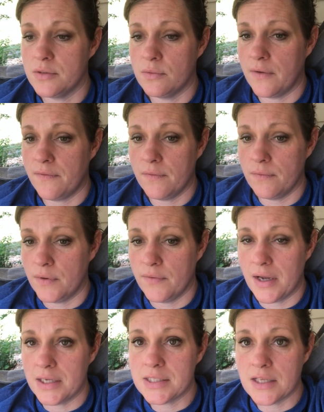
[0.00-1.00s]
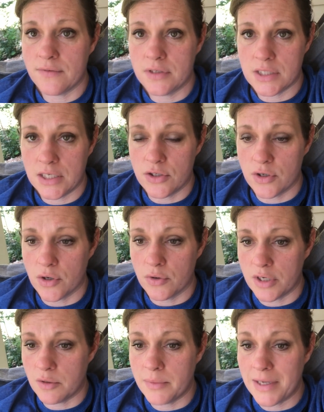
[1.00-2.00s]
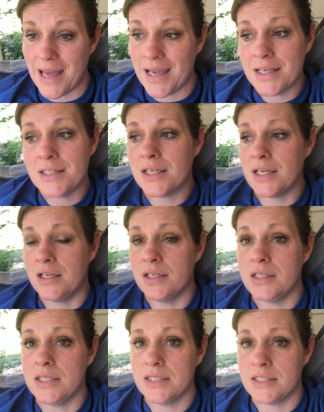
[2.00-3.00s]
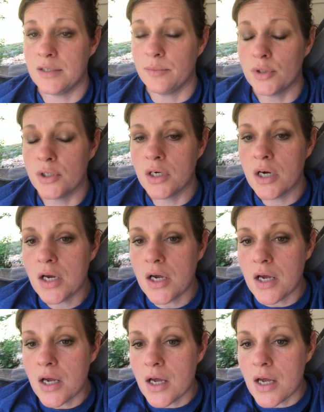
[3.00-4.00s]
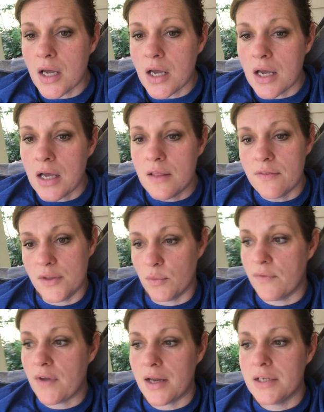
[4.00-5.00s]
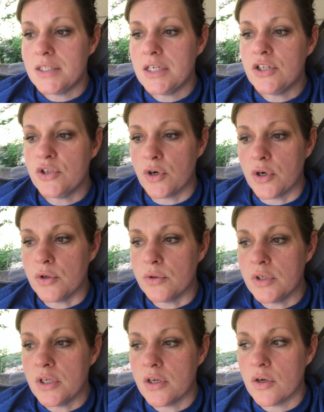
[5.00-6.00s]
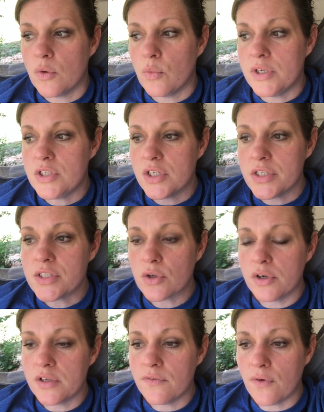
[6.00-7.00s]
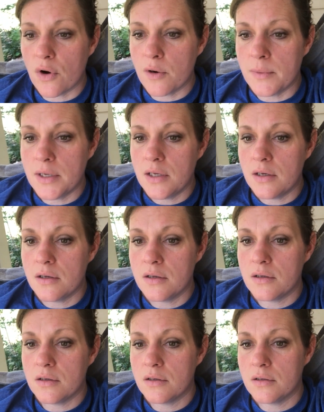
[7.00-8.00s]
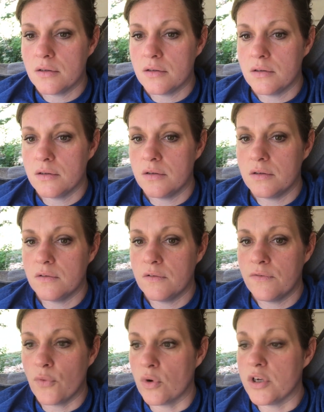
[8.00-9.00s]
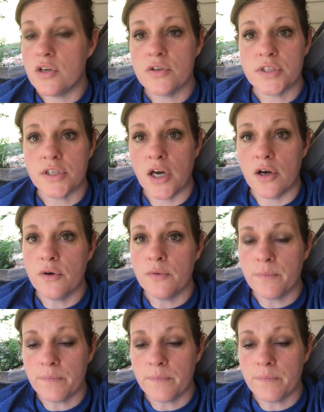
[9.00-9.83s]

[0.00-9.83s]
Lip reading: Well, we've got a 17-year-old. He'll be 18 in December. And then we've got a 10-year-old. We just started farming 4 years ago.